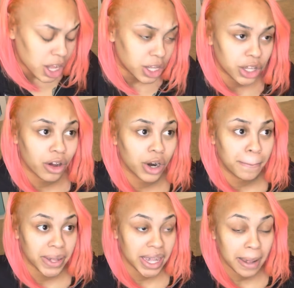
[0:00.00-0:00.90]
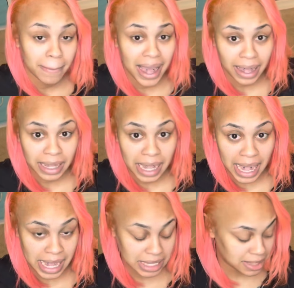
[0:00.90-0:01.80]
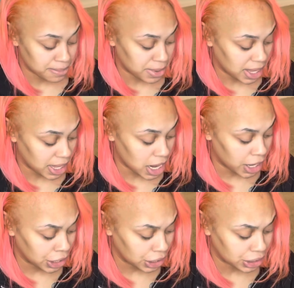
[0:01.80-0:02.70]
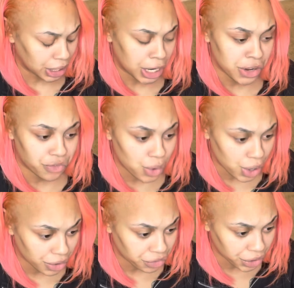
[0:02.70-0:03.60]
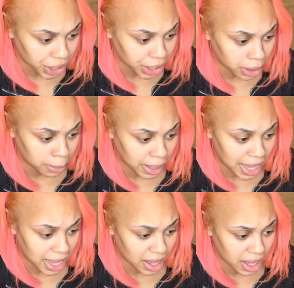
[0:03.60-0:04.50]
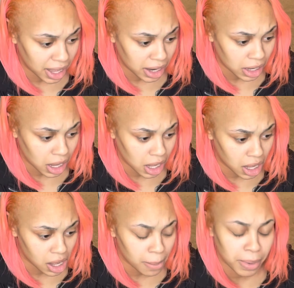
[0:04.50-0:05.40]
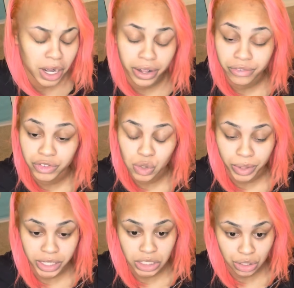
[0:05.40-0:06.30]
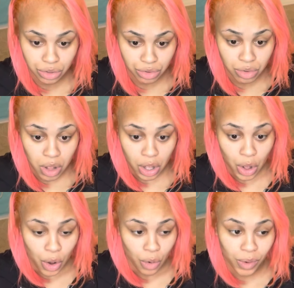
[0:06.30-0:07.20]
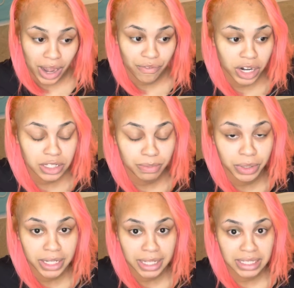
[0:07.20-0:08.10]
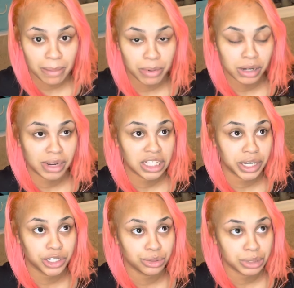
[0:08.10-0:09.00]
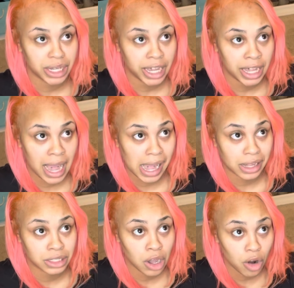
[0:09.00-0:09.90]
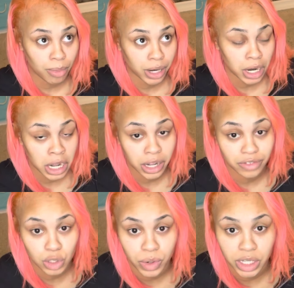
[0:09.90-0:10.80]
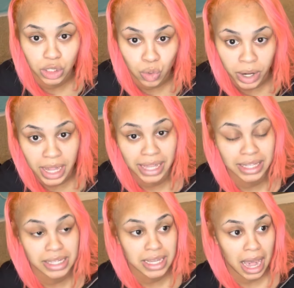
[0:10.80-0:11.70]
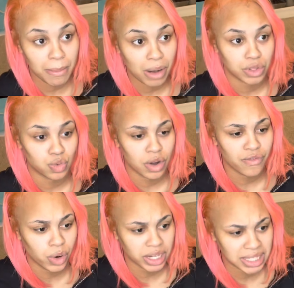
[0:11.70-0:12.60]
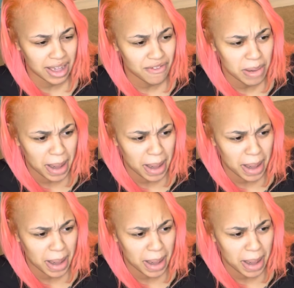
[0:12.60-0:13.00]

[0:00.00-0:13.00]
Your BMI had to be under 34 for him and above 22. When I first booked this, I booked my surgery in October of 2020. At the time, I was 147.